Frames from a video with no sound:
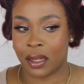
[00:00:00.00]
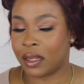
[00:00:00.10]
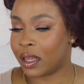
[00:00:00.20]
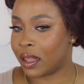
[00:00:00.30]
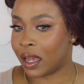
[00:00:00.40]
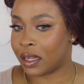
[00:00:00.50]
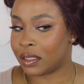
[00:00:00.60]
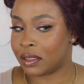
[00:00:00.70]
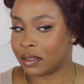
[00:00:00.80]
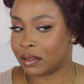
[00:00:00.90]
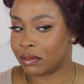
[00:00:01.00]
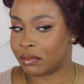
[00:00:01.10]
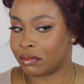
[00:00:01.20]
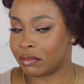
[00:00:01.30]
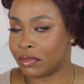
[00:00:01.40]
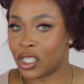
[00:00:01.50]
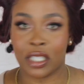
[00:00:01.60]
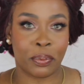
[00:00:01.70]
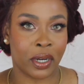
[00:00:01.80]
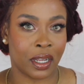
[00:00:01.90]
Look at that. She's
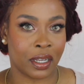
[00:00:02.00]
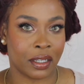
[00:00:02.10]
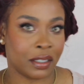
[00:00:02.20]
pretty.